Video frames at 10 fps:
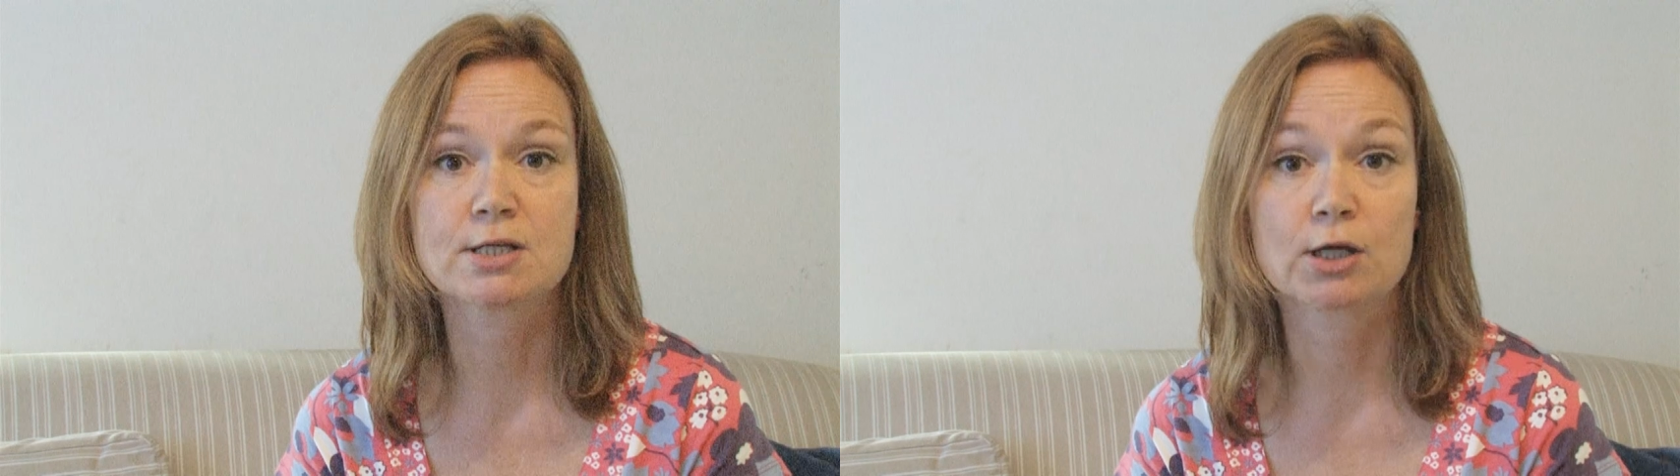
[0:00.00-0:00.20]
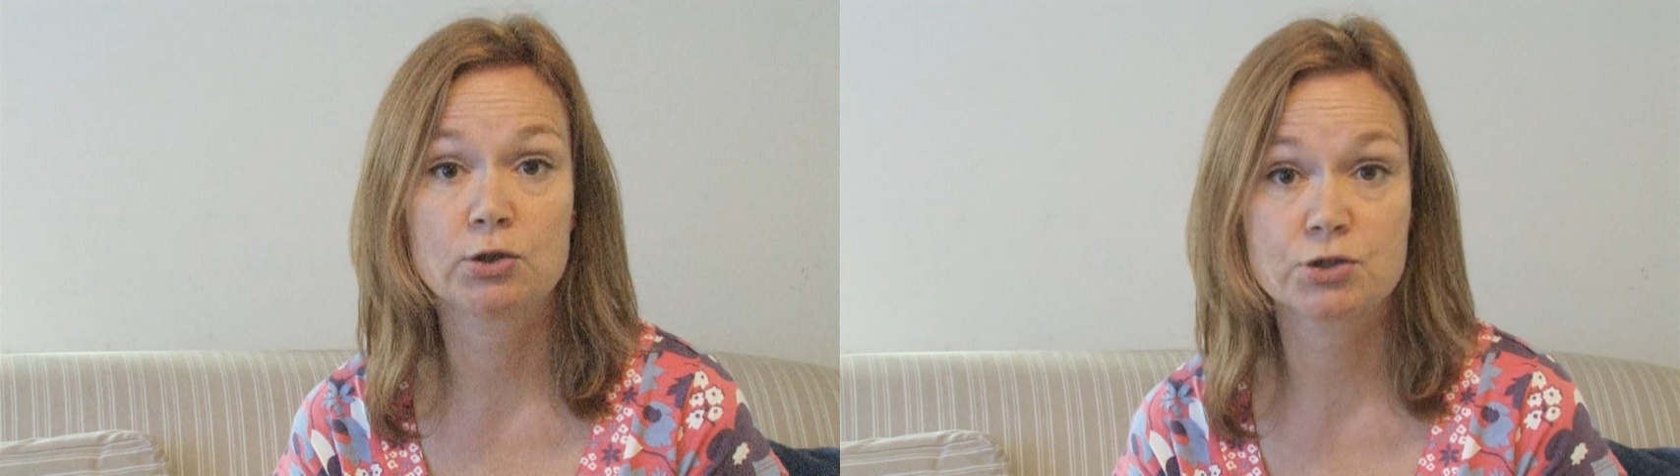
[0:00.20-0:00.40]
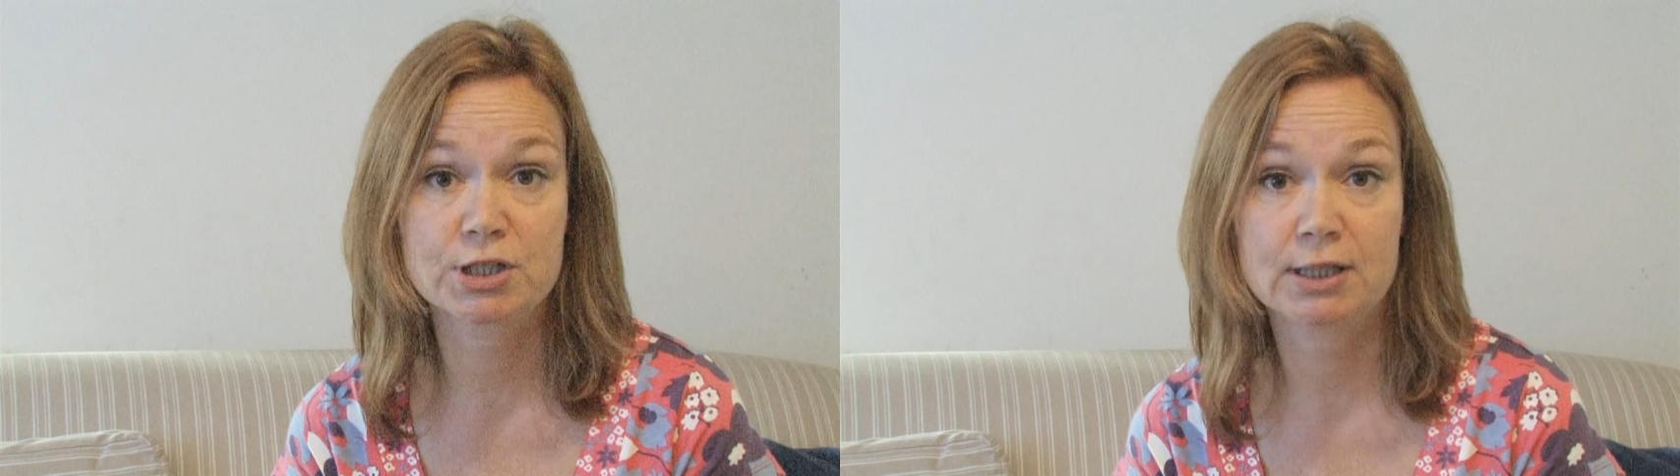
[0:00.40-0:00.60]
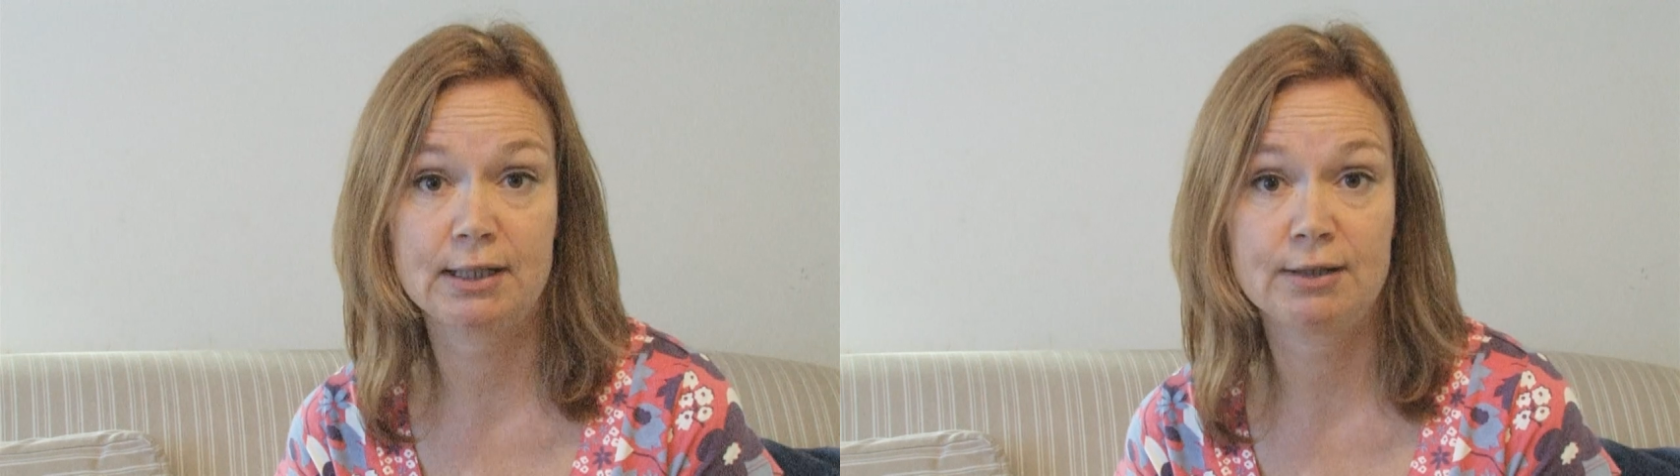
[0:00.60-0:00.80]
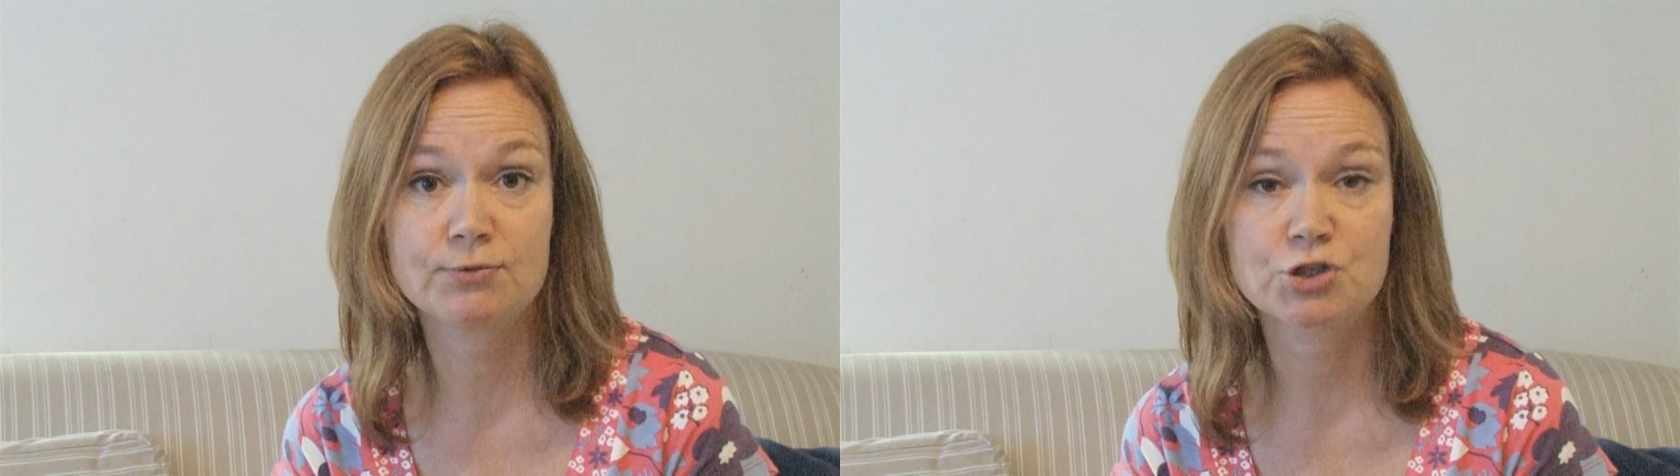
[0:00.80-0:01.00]

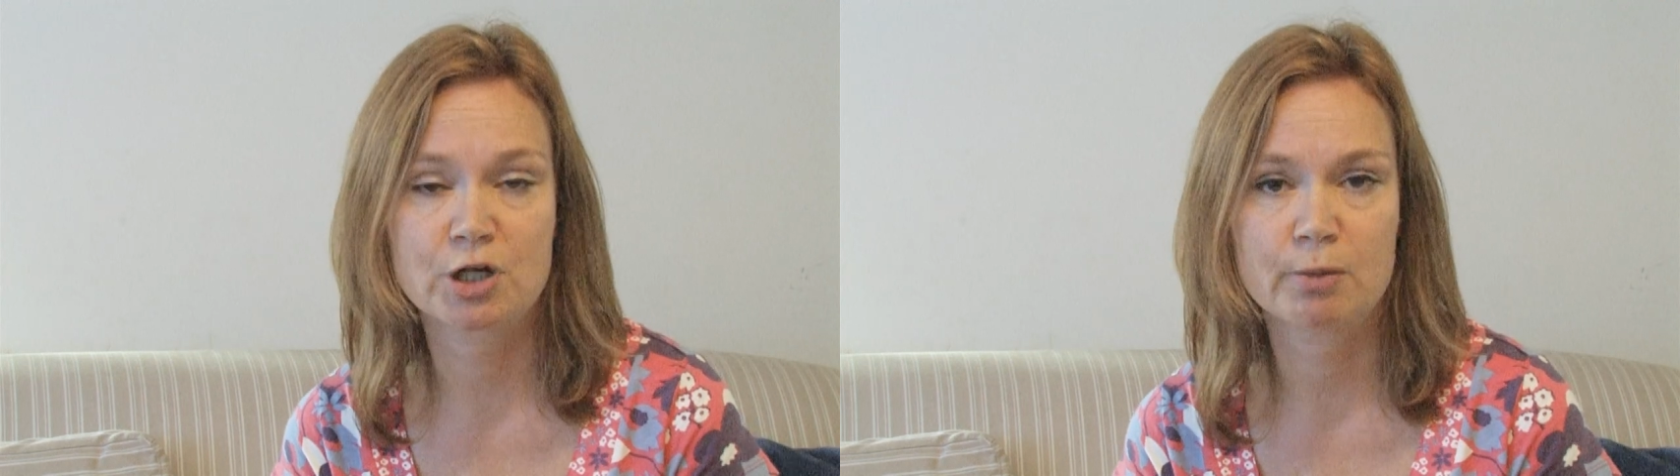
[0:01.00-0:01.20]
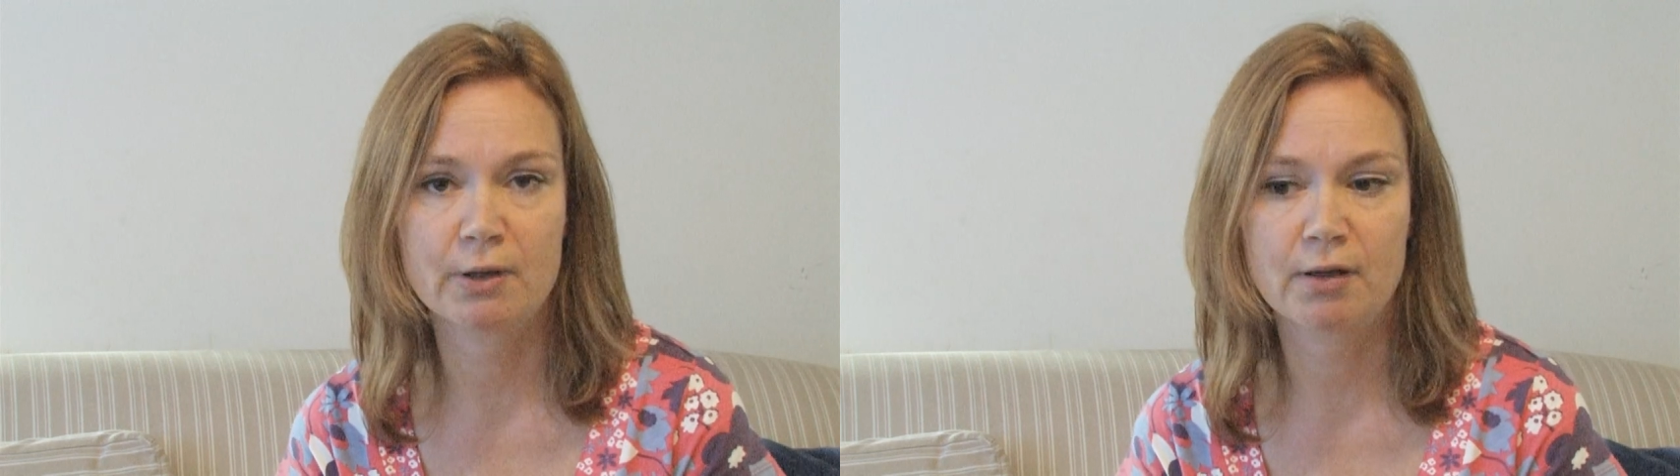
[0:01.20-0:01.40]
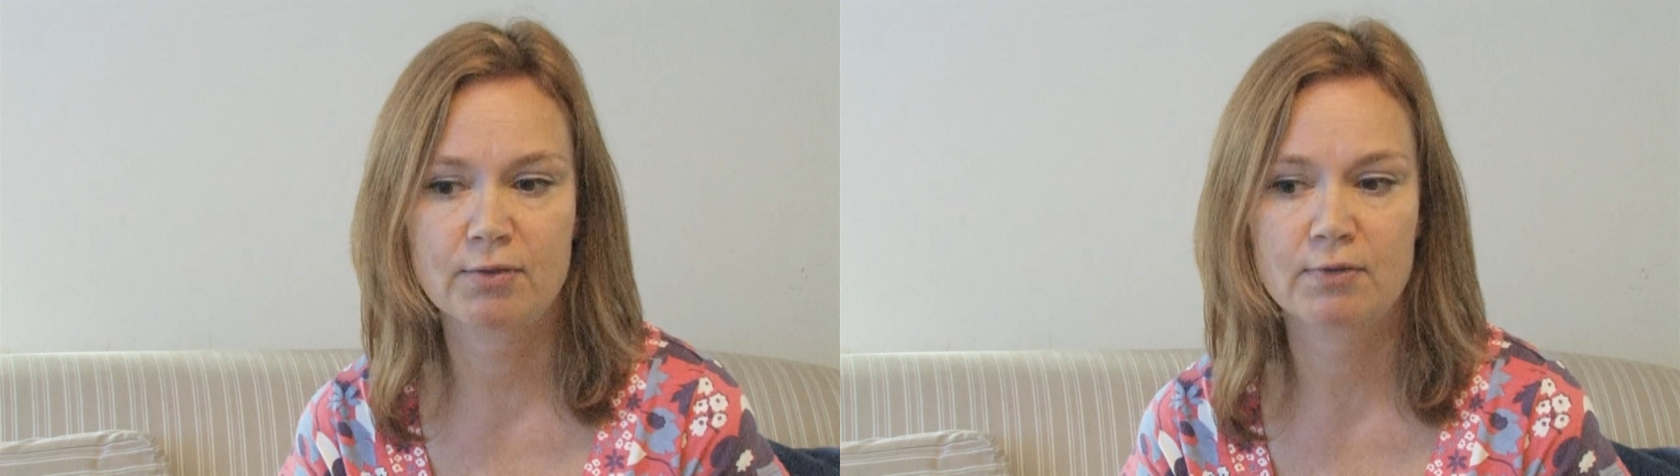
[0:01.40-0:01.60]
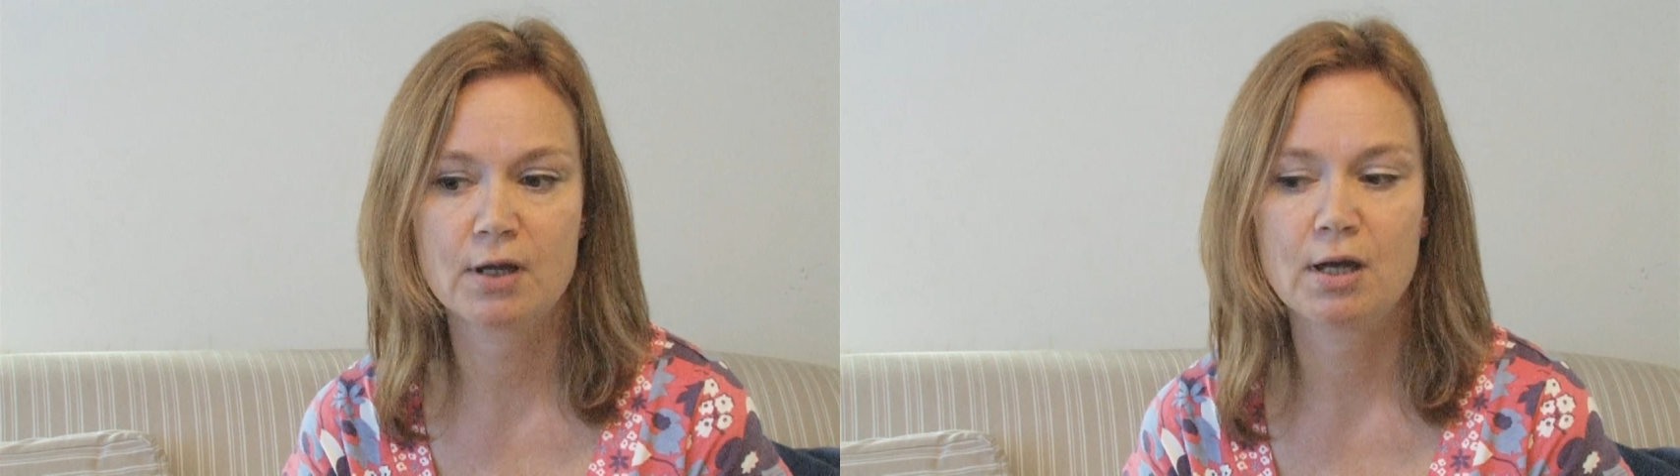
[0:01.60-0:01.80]
psychologically for childbirth.